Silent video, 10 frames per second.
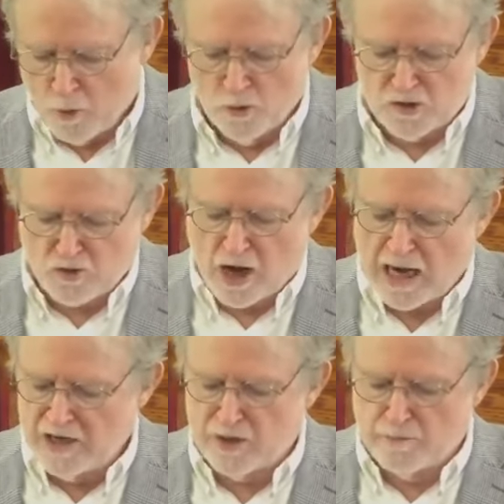would
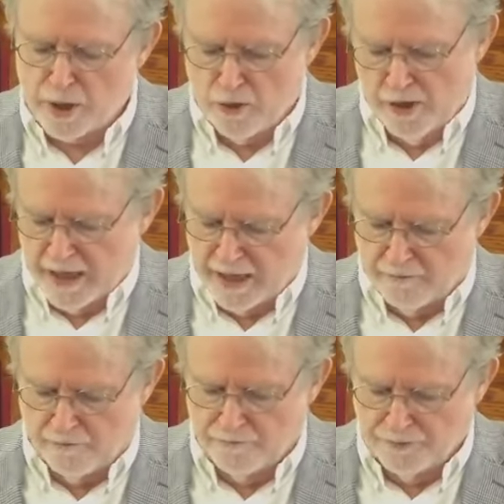try to burn
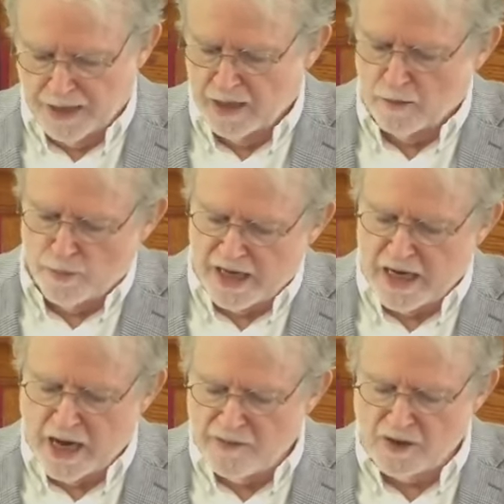him. But
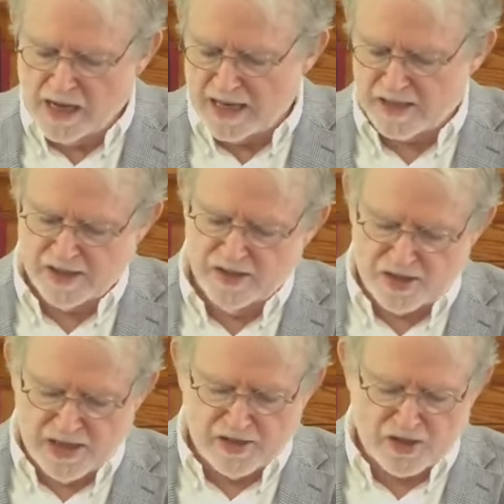he nonetheless
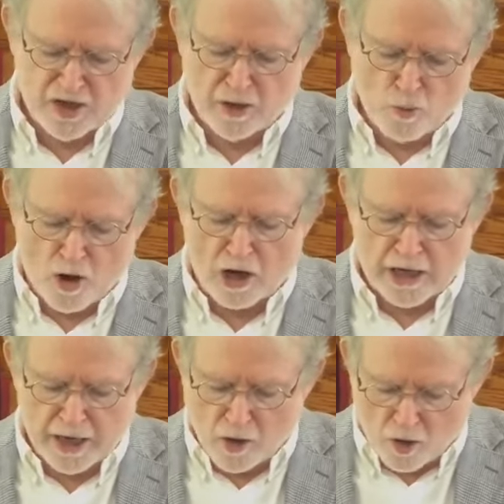insisted on
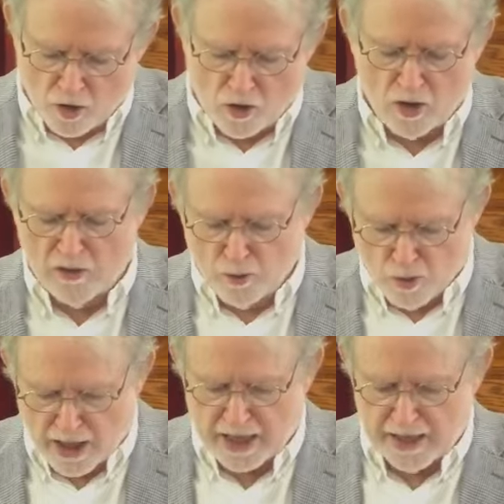walking all the
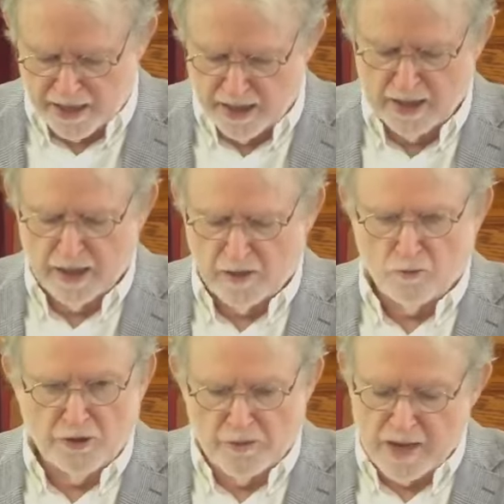way
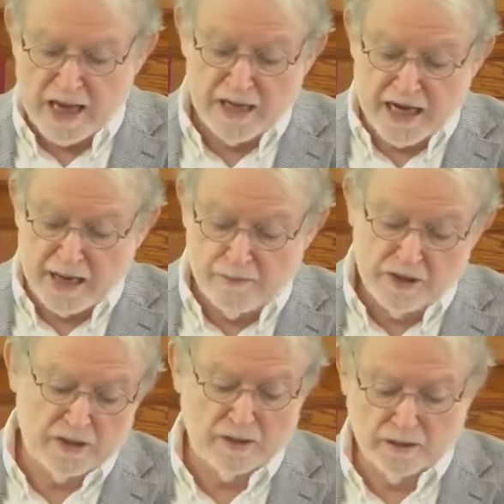with a man
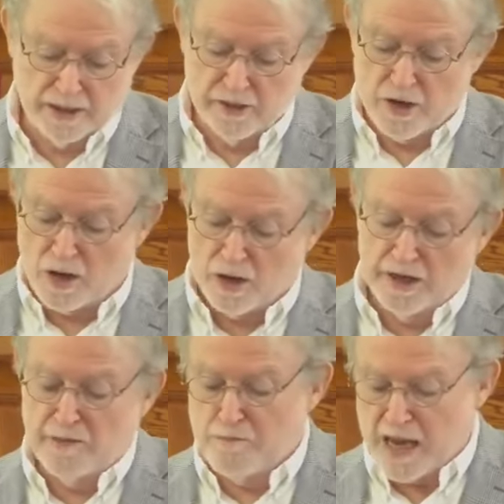named
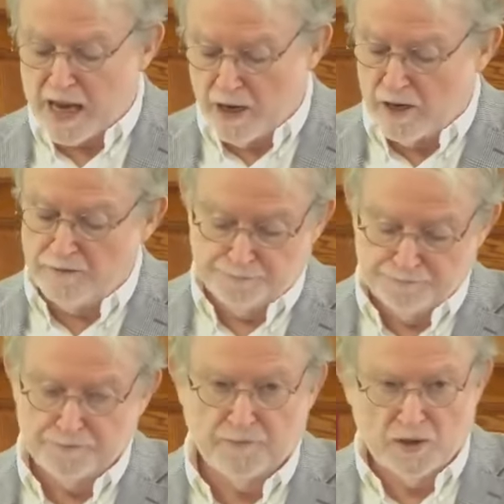Leonard Bayer,
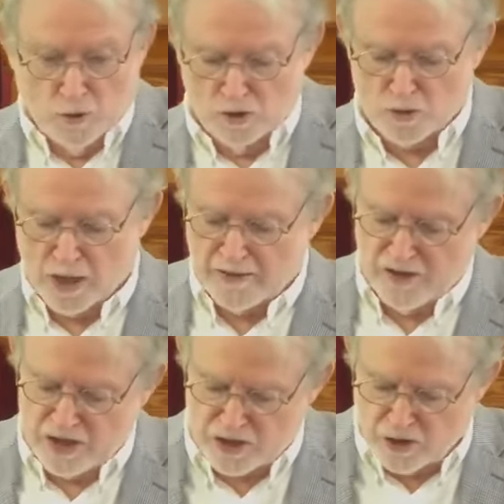who was one
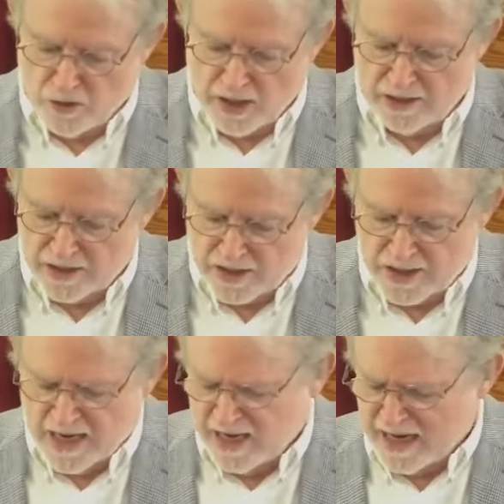of his
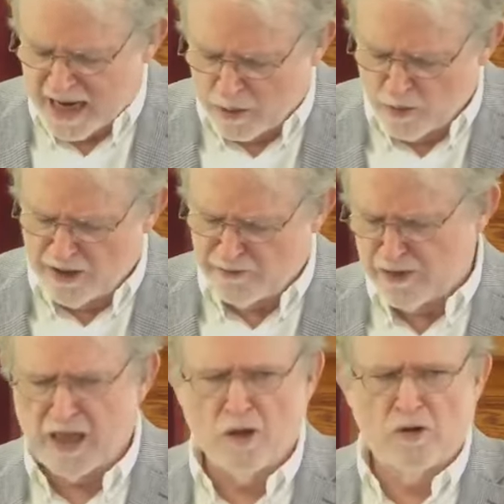students, and with a
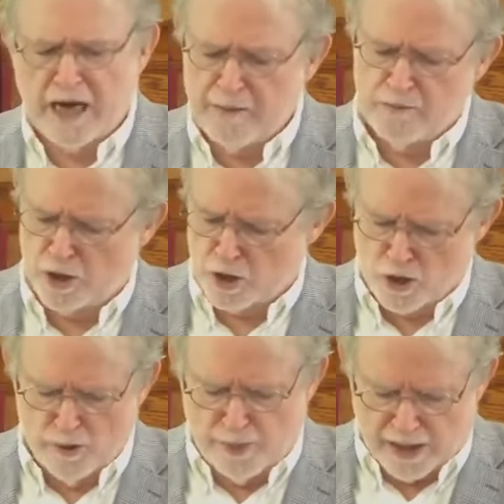fellow named
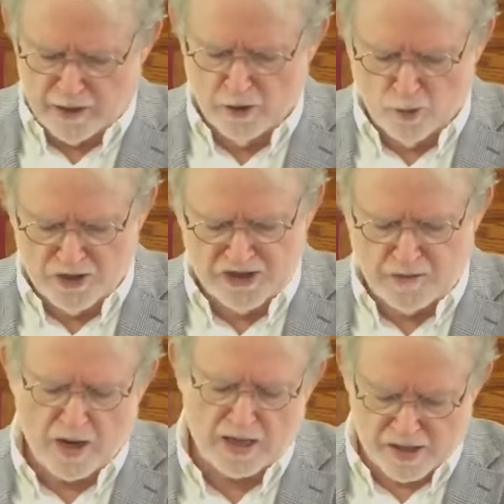Urban, who was
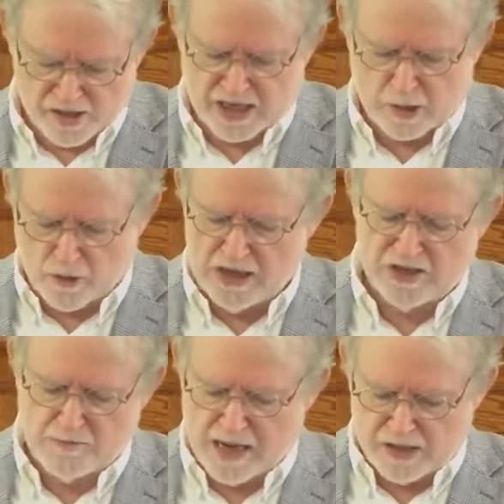the
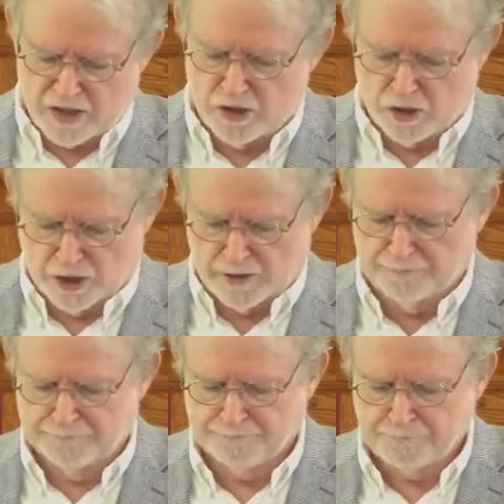monastery's messenger.